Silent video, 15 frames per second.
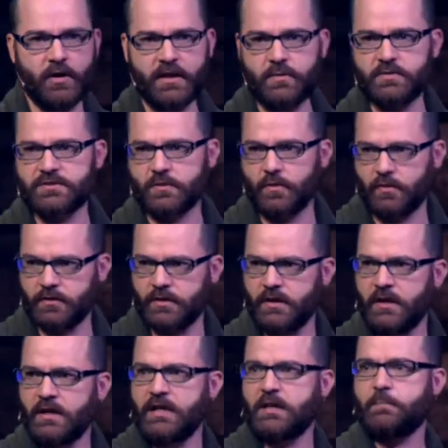He was old,
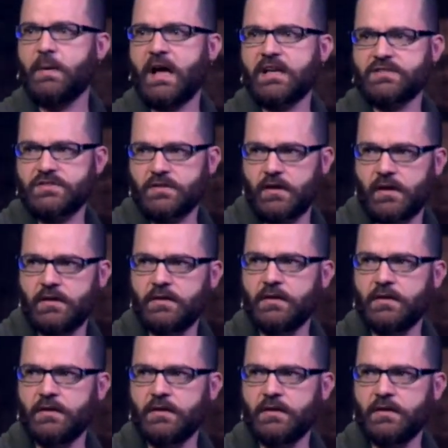he had passed on.